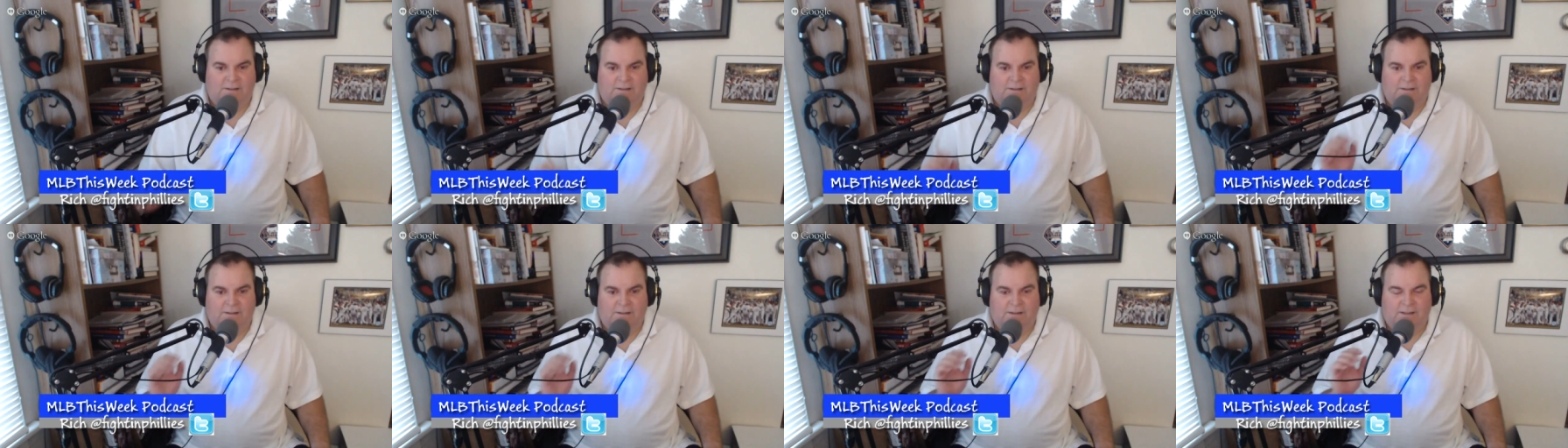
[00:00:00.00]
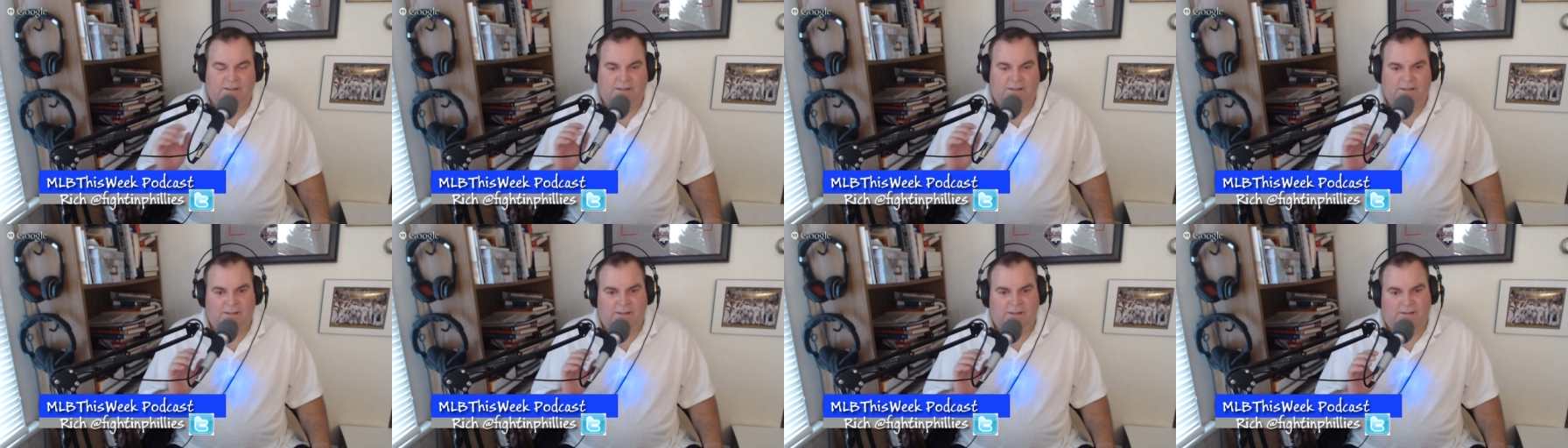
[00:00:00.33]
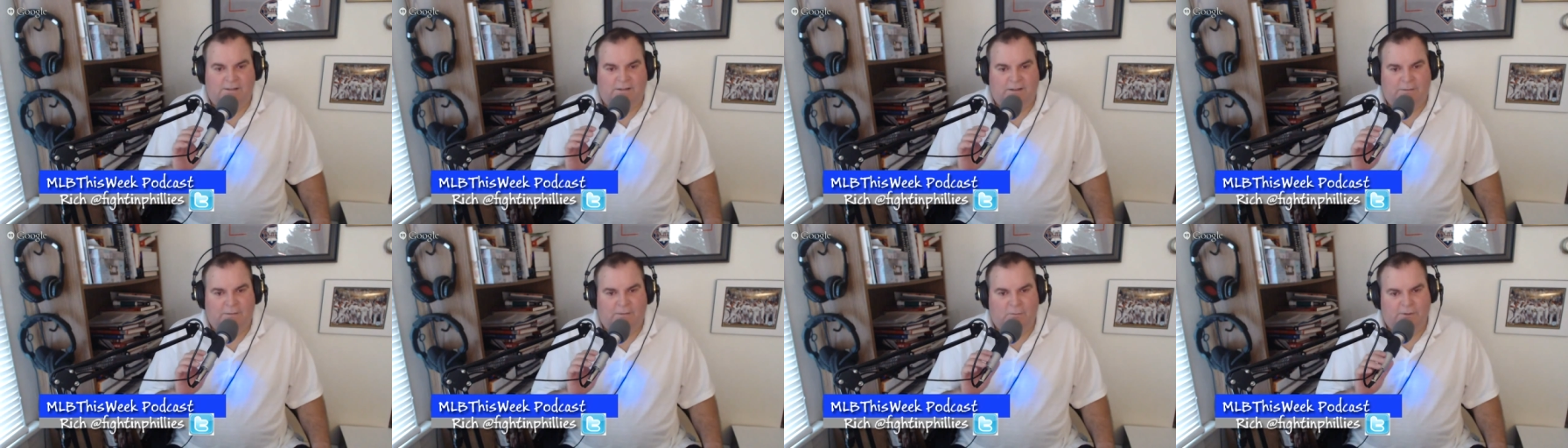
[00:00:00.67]
Yeah,
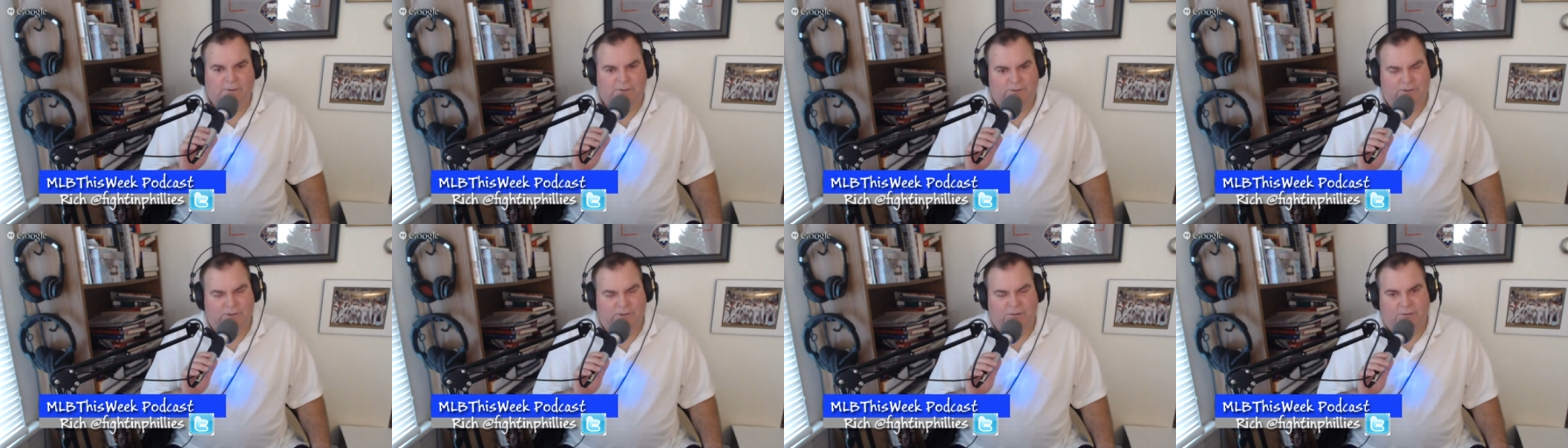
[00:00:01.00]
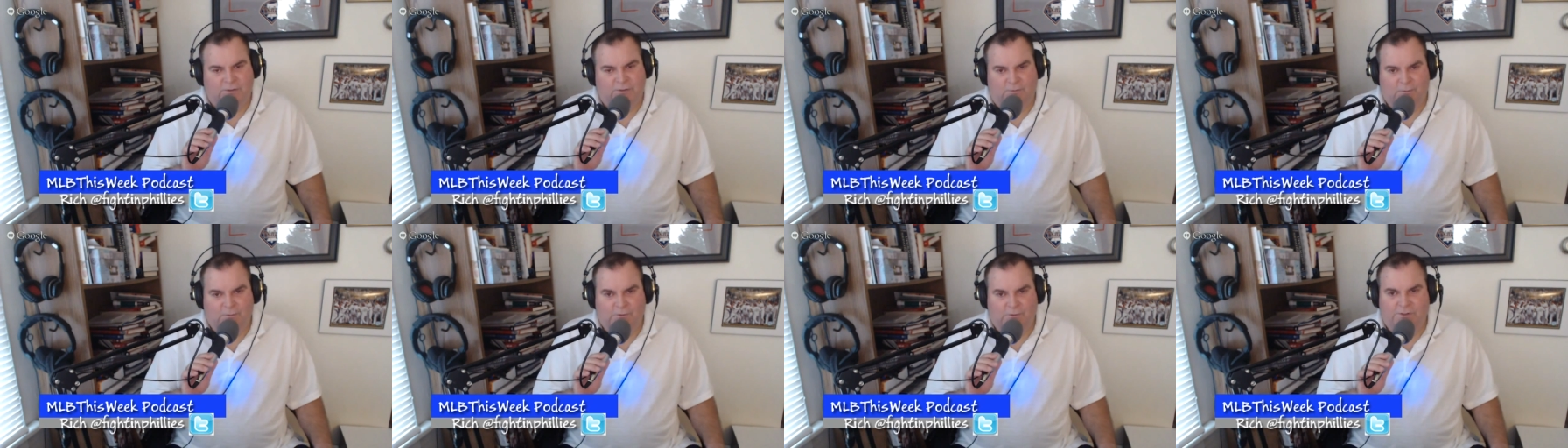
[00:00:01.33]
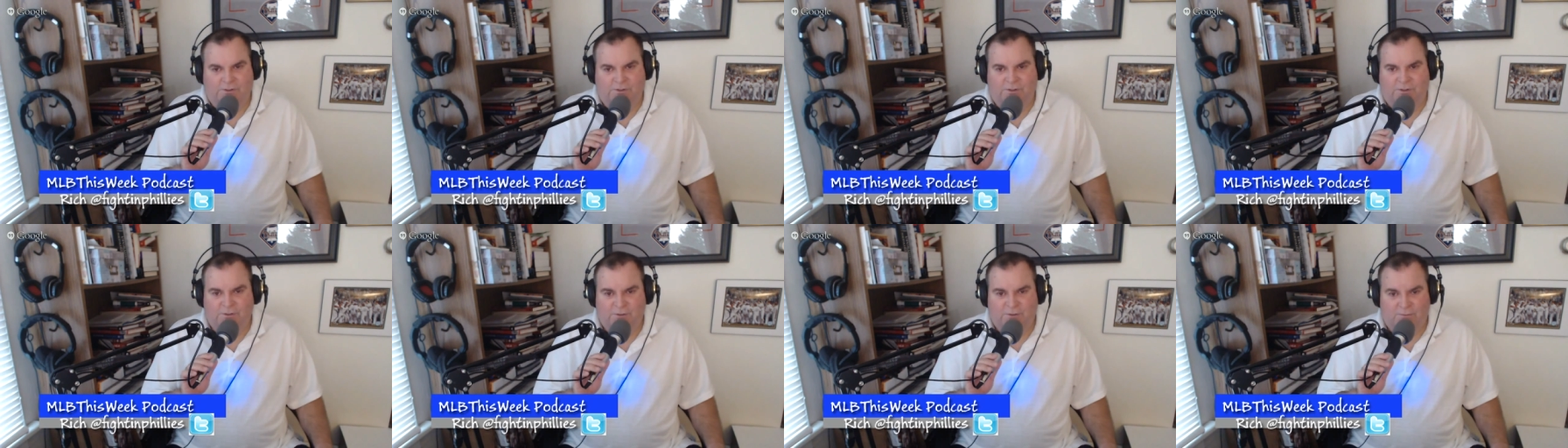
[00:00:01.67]
which
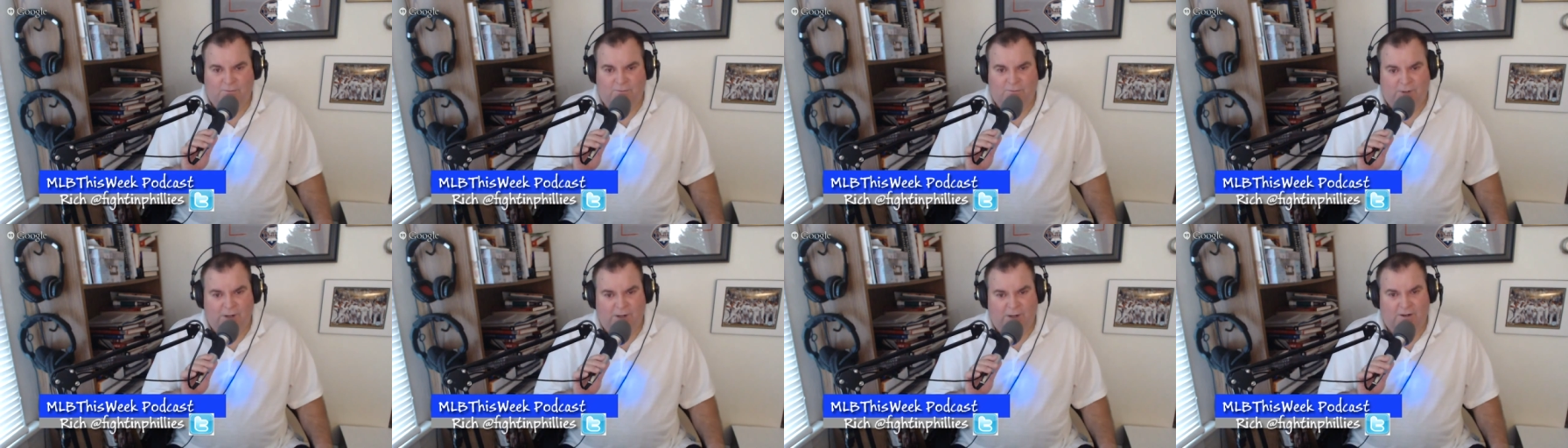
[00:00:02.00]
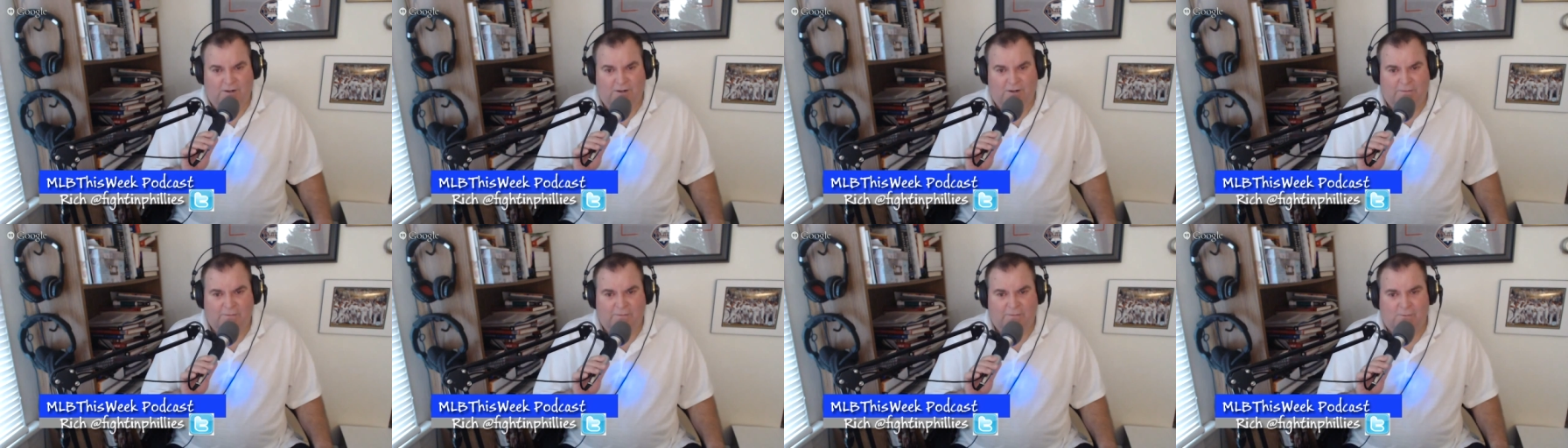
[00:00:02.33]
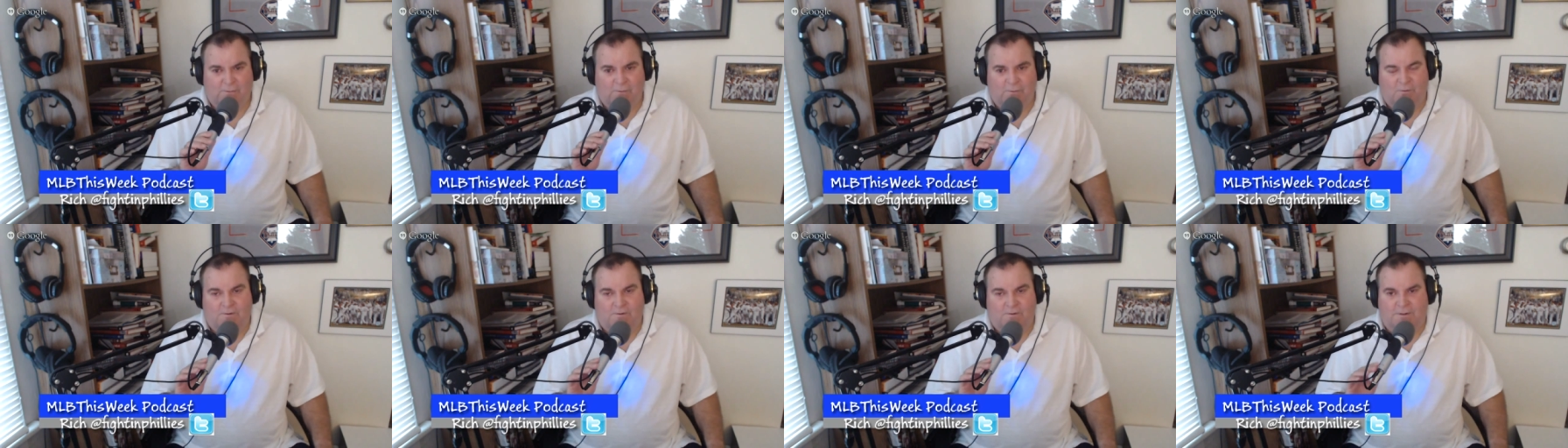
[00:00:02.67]
is rare
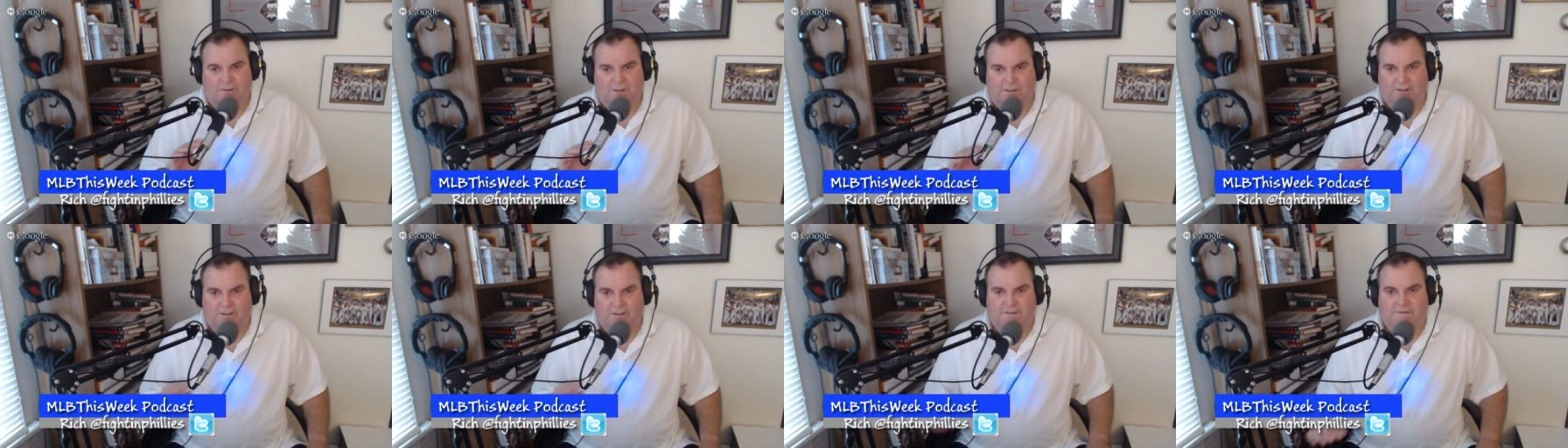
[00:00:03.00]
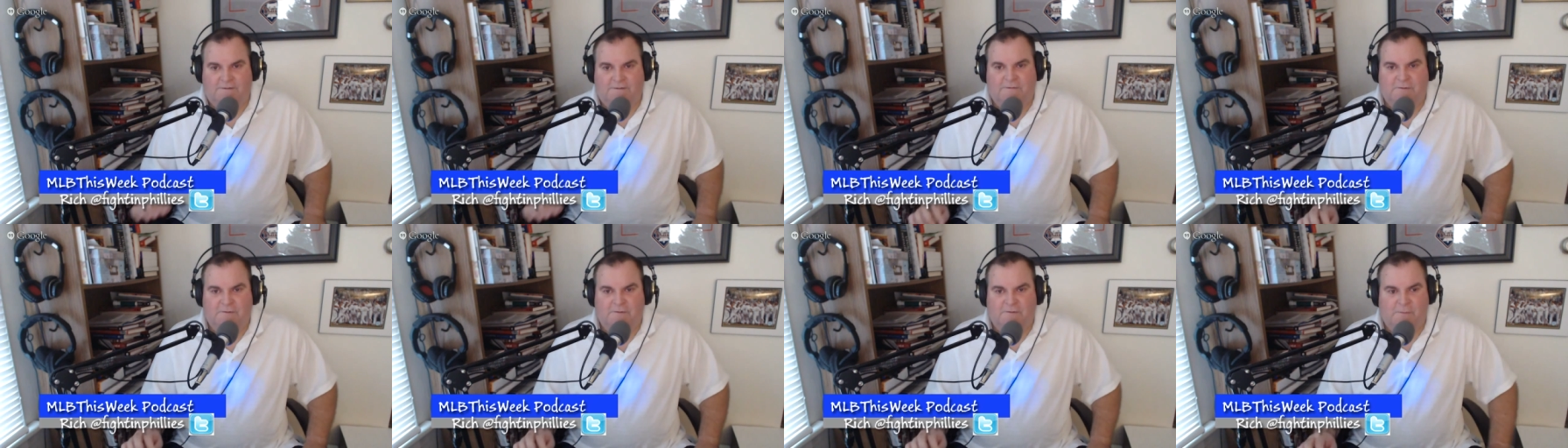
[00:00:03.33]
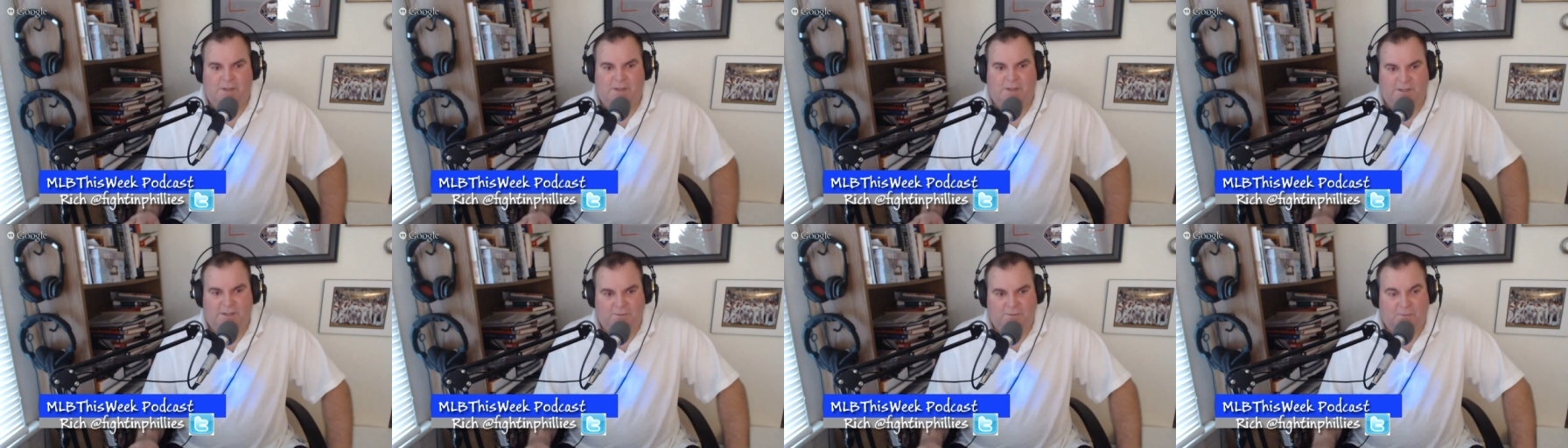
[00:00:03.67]
for
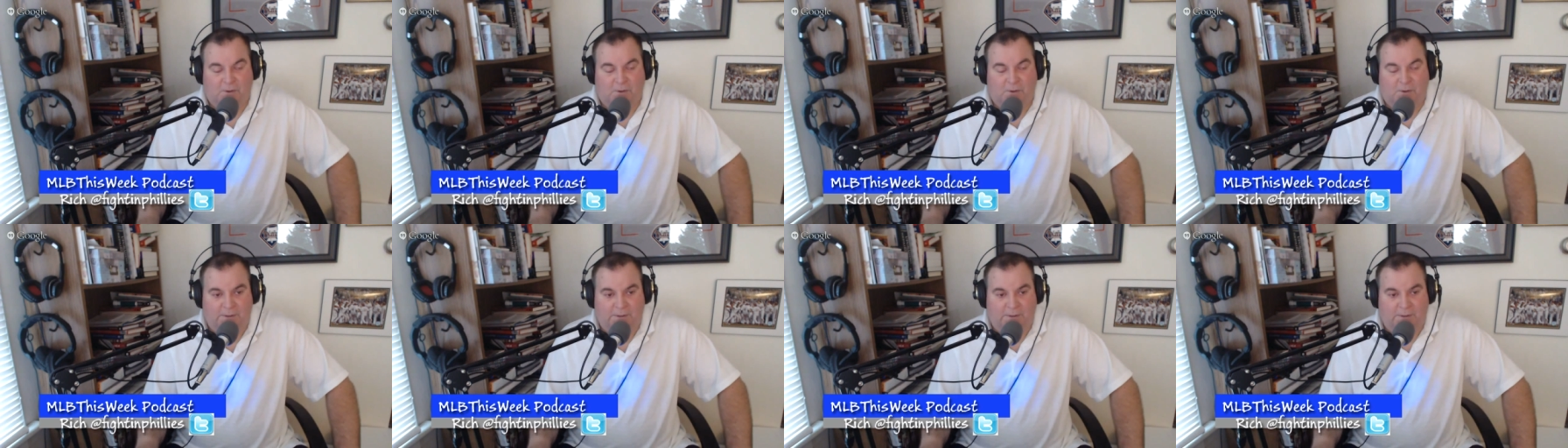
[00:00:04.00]
baseball,